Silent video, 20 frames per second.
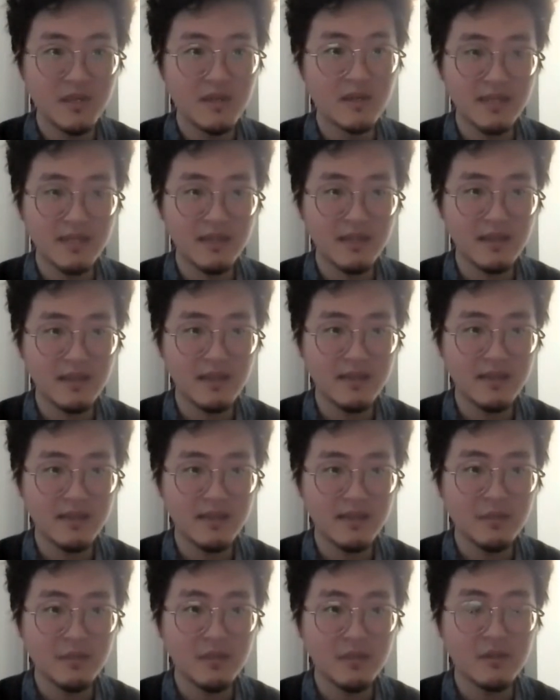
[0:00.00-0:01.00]
take a
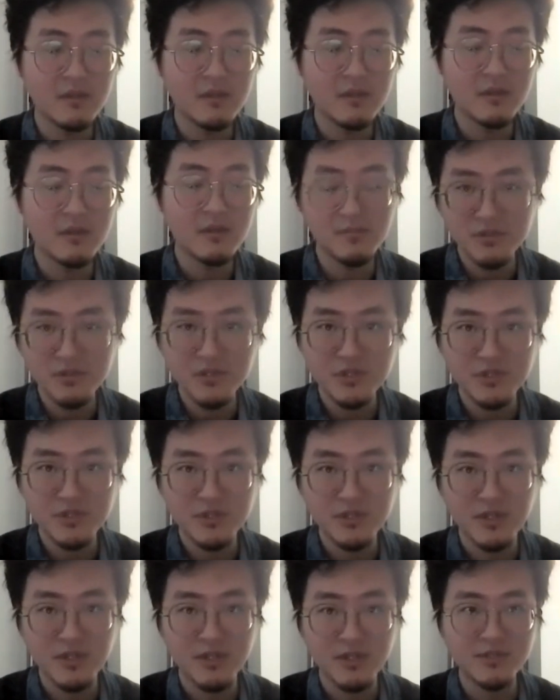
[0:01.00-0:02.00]
similar
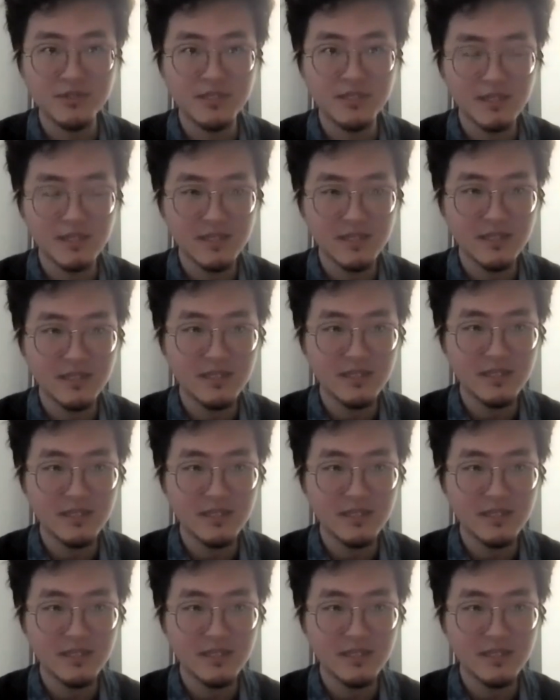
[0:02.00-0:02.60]
approach to study